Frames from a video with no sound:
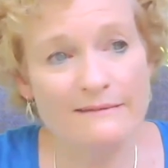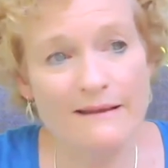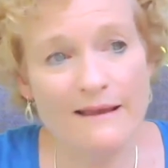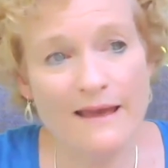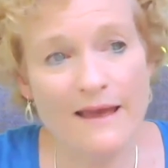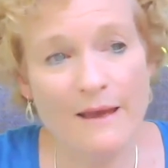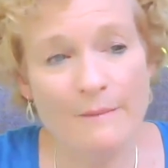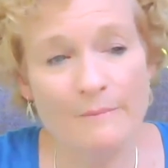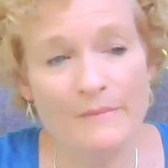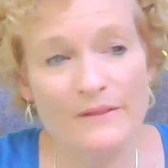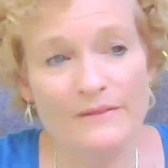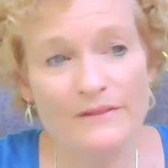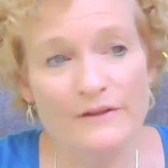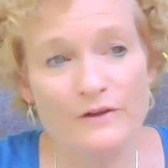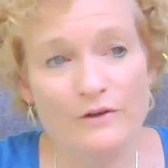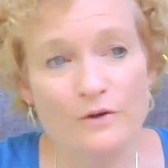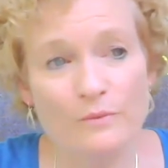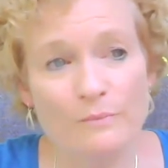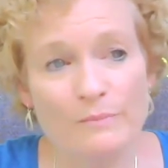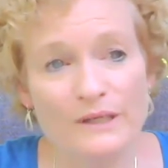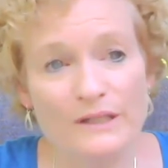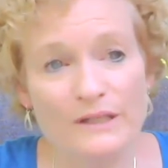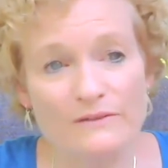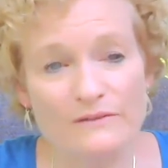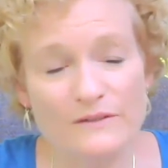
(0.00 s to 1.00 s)
am a little
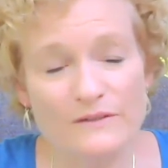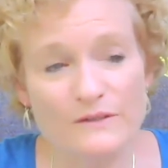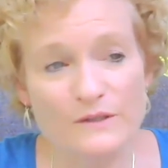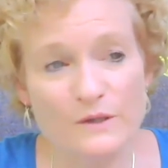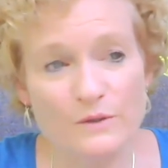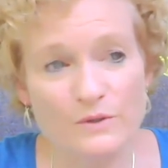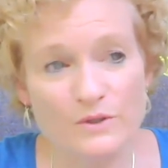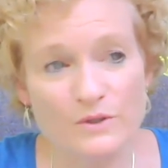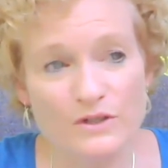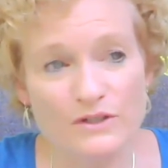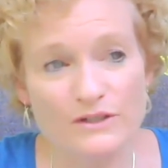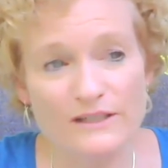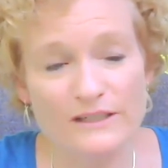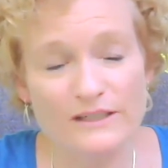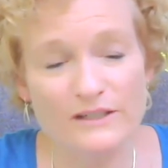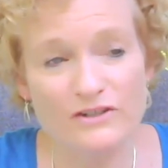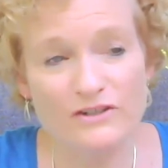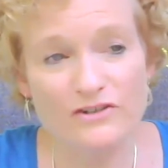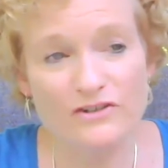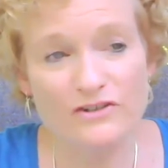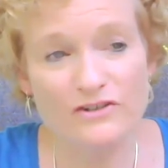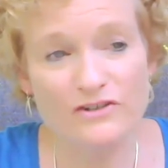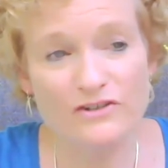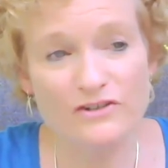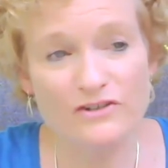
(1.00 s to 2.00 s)
bit socially
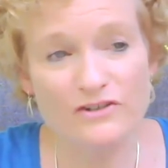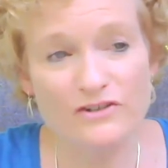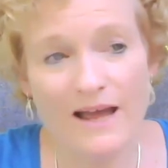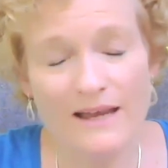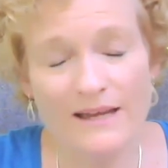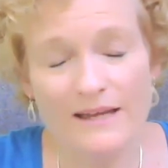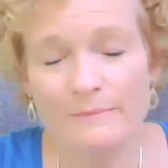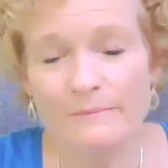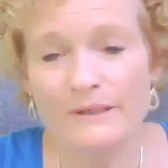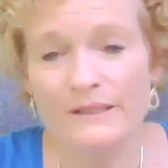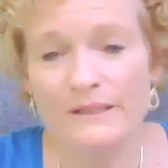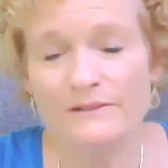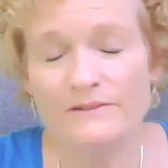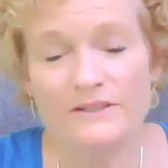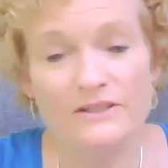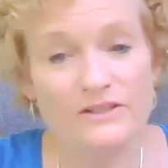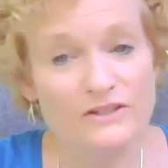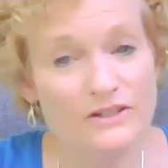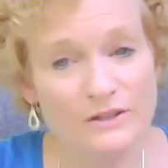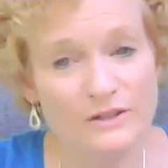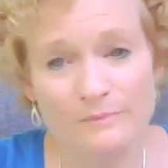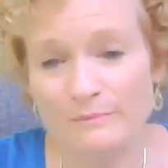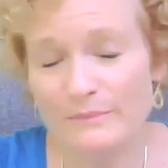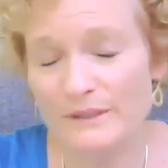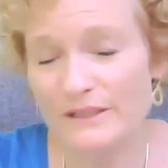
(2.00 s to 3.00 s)
shy, but you
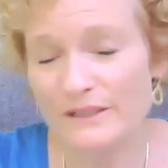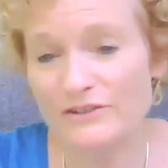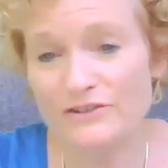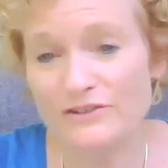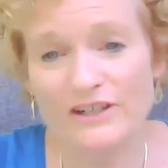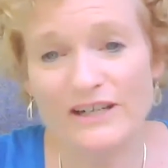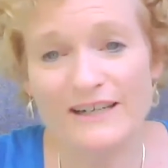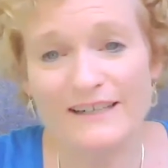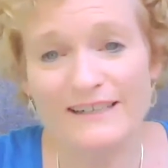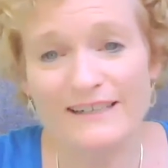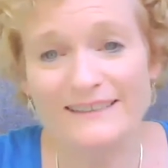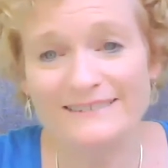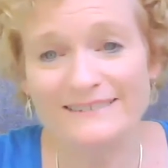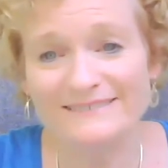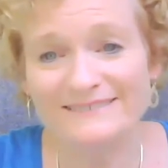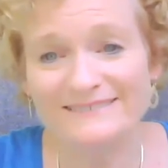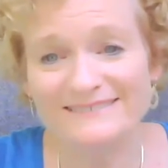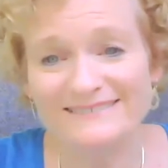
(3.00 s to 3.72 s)
shouldn't be shy.